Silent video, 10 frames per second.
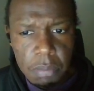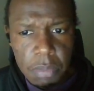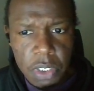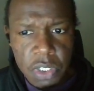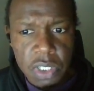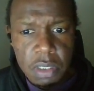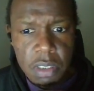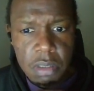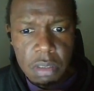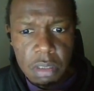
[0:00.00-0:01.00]

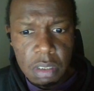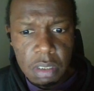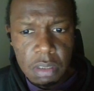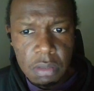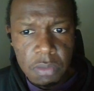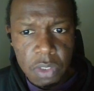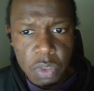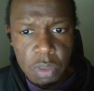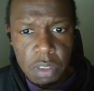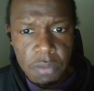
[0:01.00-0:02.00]
managing
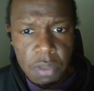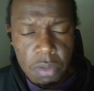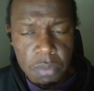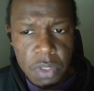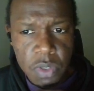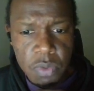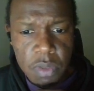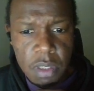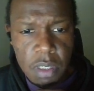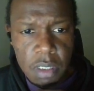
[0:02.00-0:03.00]
virtual environments with